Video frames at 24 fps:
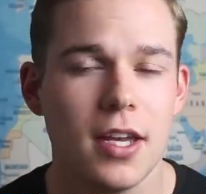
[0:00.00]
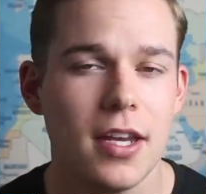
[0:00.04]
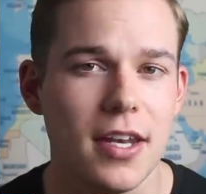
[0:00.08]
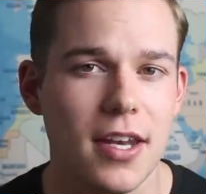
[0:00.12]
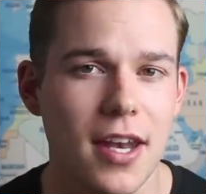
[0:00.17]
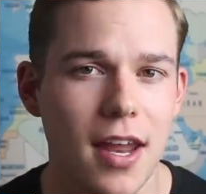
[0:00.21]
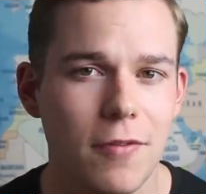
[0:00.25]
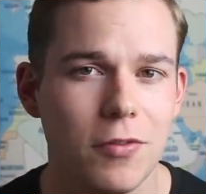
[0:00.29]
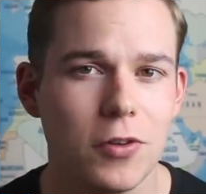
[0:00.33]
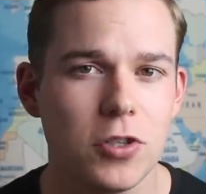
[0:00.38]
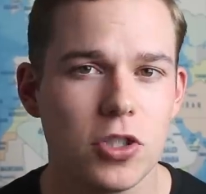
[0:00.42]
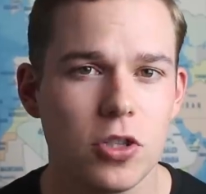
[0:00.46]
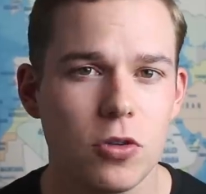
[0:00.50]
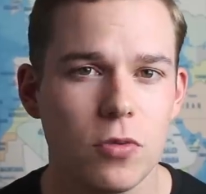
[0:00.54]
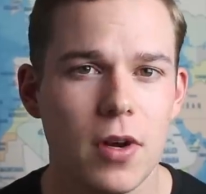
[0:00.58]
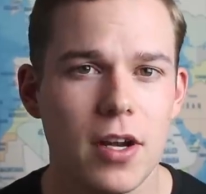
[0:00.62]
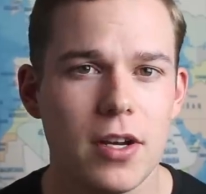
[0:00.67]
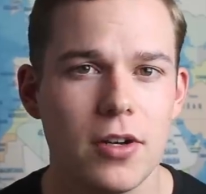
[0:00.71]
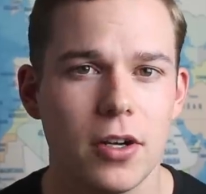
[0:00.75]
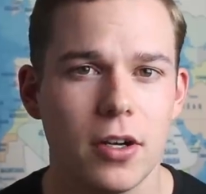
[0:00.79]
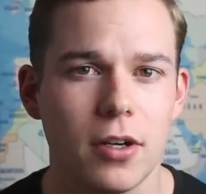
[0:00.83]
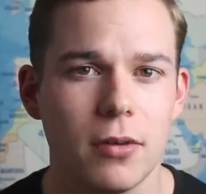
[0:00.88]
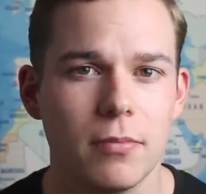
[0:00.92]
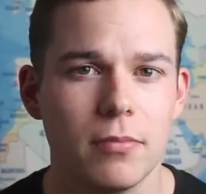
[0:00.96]
never
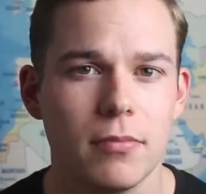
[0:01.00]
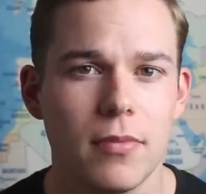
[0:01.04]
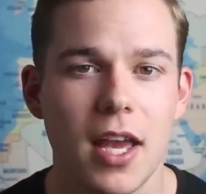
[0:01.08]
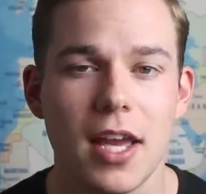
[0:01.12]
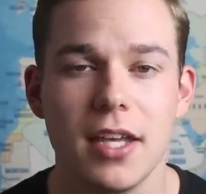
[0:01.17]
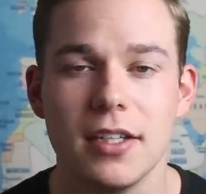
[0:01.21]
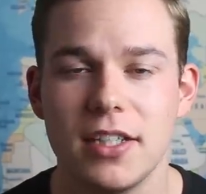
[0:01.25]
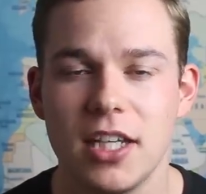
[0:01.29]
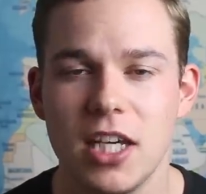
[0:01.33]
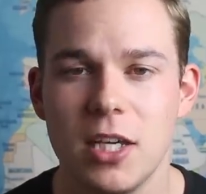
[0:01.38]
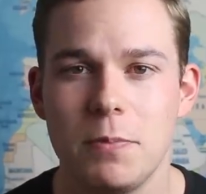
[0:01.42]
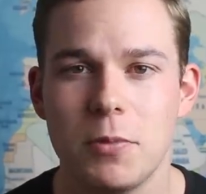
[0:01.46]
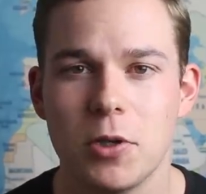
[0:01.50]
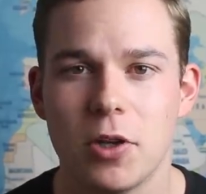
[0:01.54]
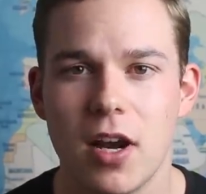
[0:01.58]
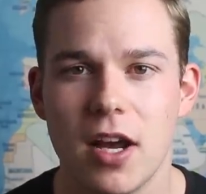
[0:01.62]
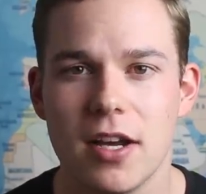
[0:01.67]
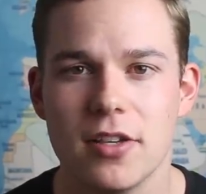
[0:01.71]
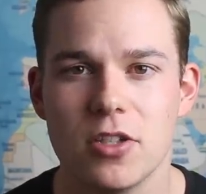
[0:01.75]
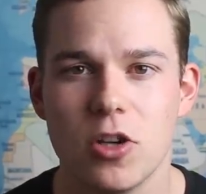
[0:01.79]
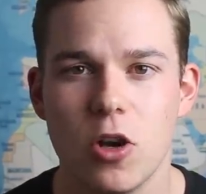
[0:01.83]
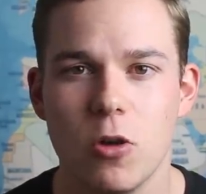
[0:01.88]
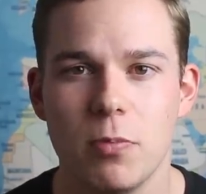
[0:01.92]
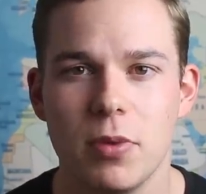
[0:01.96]
surrender, and keep your
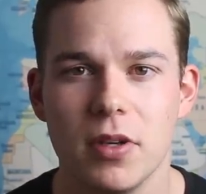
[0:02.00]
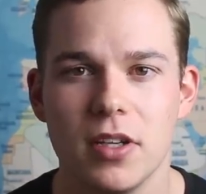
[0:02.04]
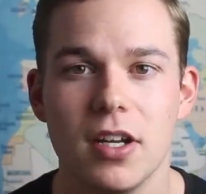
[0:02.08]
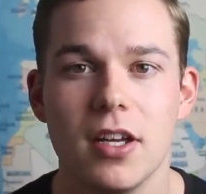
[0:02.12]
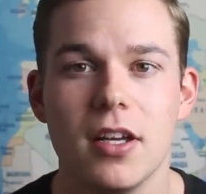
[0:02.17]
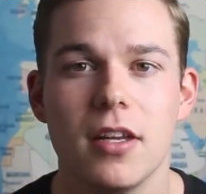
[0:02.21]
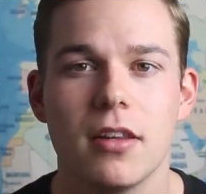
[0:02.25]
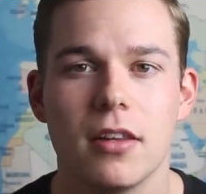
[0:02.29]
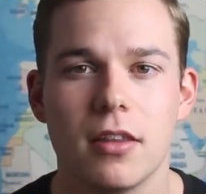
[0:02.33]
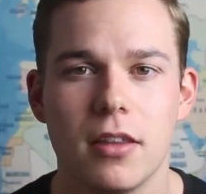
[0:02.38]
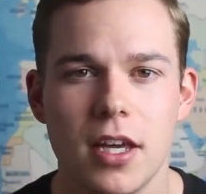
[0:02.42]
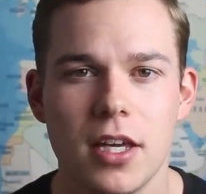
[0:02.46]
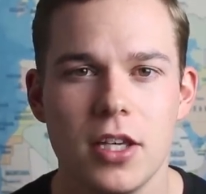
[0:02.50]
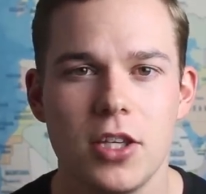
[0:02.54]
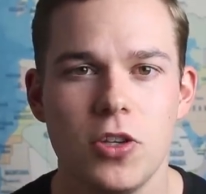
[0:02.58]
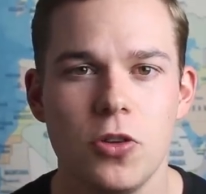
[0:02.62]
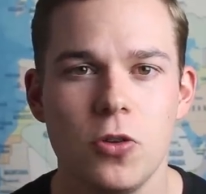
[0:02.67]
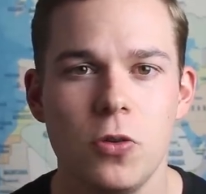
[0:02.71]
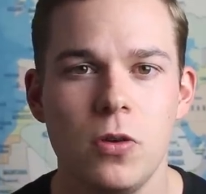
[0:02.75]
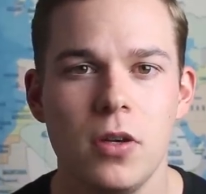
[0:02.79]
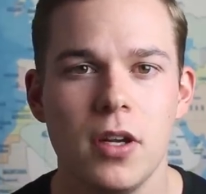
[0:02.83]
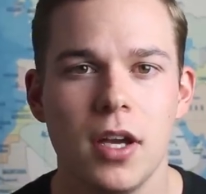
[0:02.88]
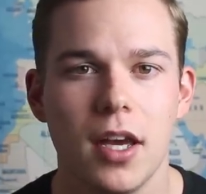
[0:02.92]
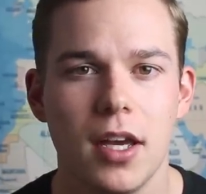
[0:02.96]
eyes open. Thank
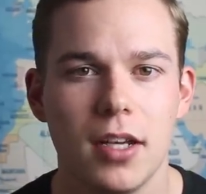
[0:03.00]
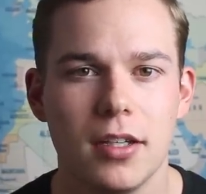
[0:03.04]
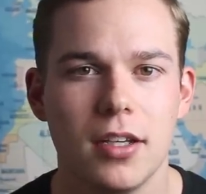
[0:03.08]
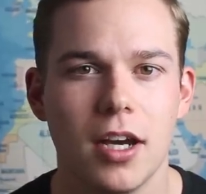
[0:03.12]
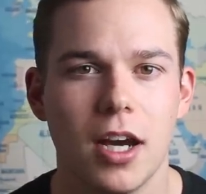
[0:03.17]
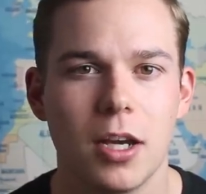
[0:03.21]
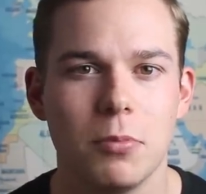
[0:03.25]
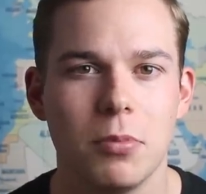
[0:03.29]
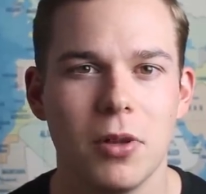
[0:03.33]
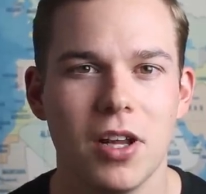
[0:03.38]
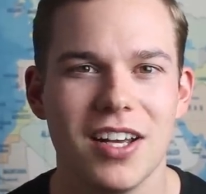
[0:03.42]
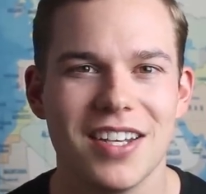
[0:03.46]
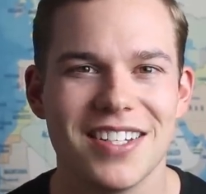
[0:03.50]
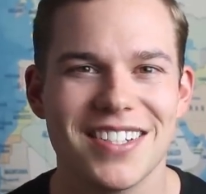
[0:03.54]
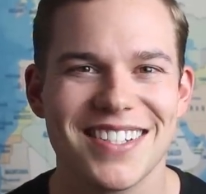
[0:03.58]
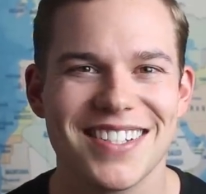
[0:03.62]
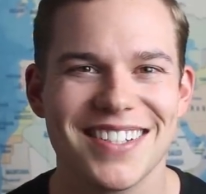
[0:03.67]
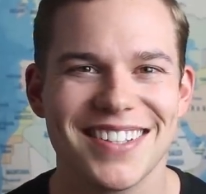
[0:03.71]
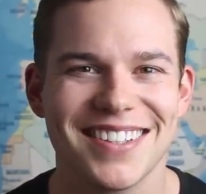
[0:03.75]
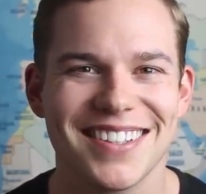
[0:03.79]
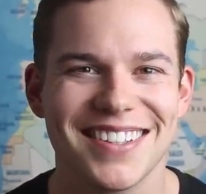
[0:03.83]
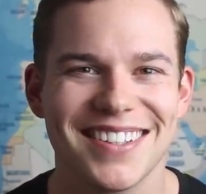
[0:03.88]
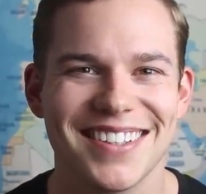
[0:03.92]
you, and God bless.